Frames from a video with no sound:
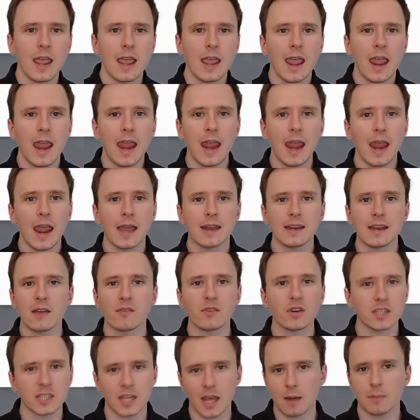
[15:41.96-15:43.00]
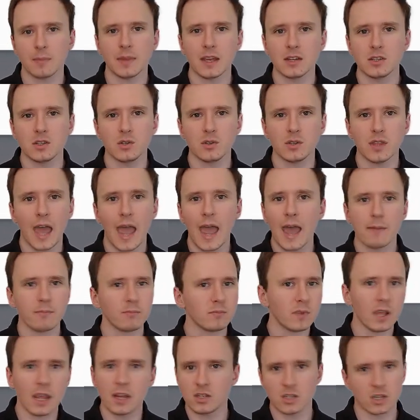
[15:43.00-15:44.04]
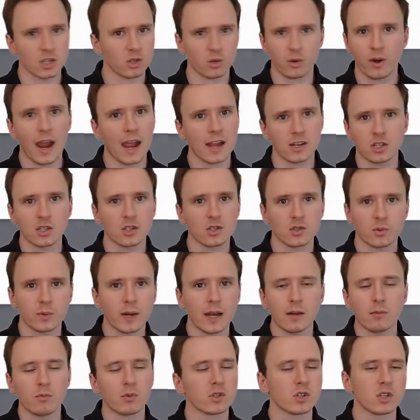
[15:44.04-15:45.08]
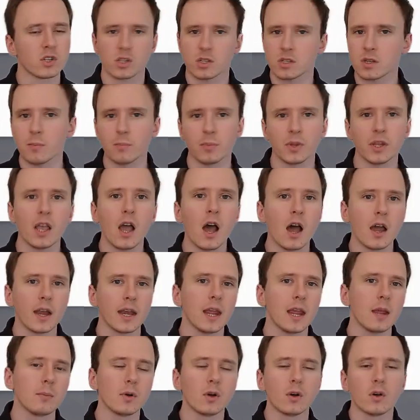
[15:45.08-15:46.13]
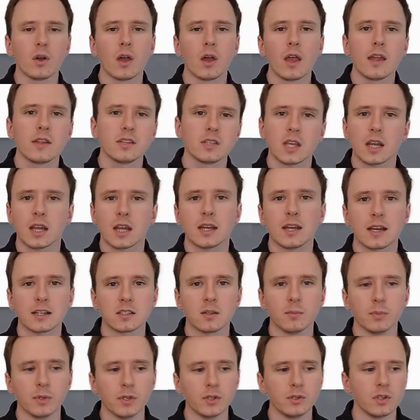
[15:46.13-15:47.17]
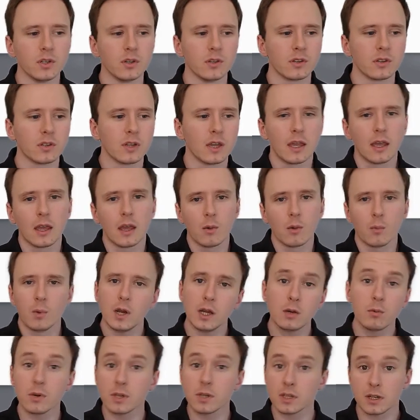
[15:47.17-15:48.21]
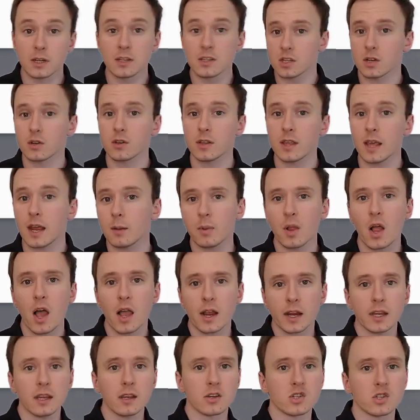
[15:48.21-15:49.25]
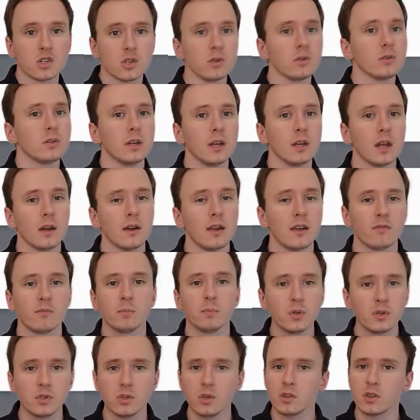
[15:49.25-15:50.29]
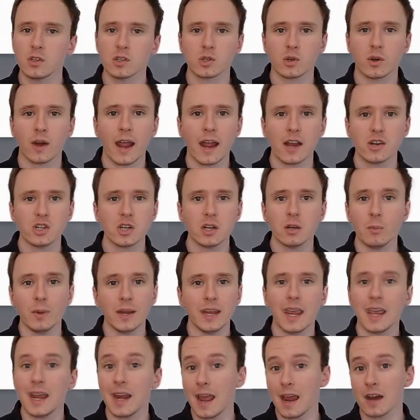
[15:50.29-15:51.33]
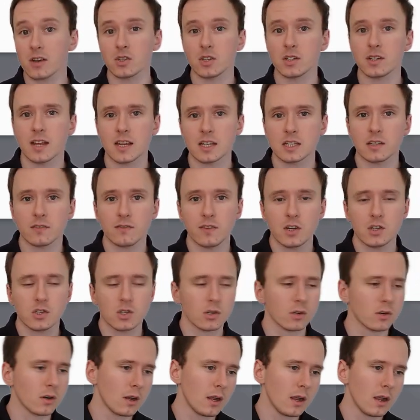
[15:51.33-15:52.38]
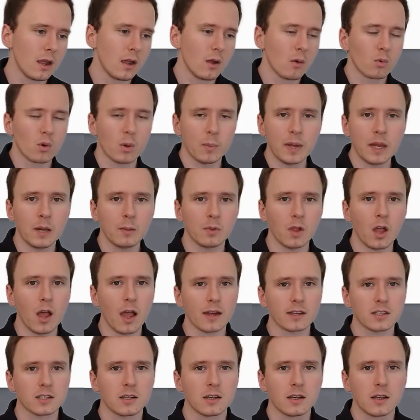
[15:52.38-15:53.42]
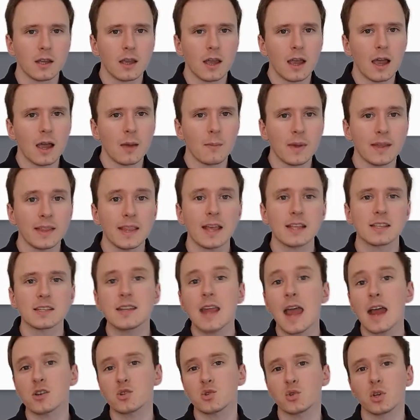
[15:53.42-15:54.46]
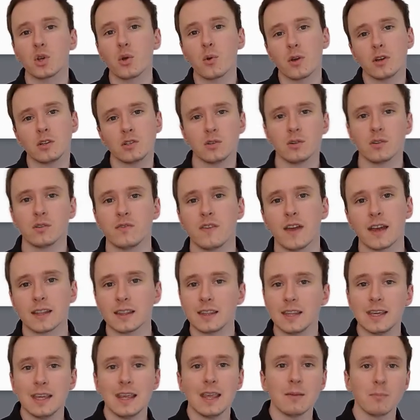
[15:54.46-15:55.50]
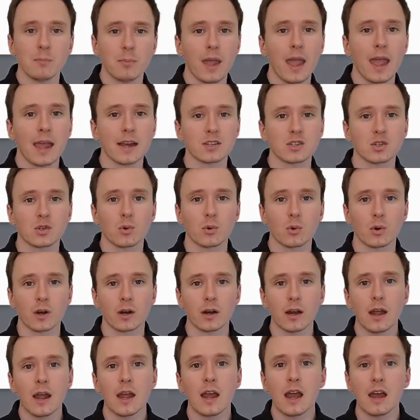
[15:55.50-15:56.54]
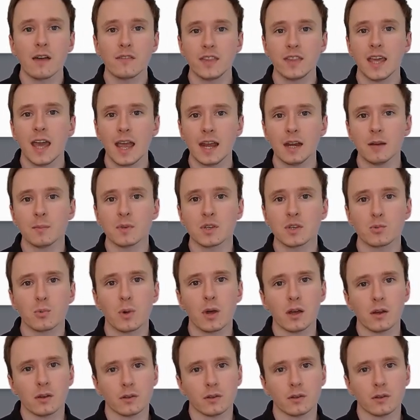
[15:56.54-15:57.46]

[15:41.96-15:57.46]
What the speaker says: And every time they do that, it just crashes, right? We're just simply unable to connect to Bluetooth. We would consider that a blocking issue. If Bluetooth is crashing and we can't actually test the feature, we're being blocked. And that's naturally going to affect the impact score of the item as well.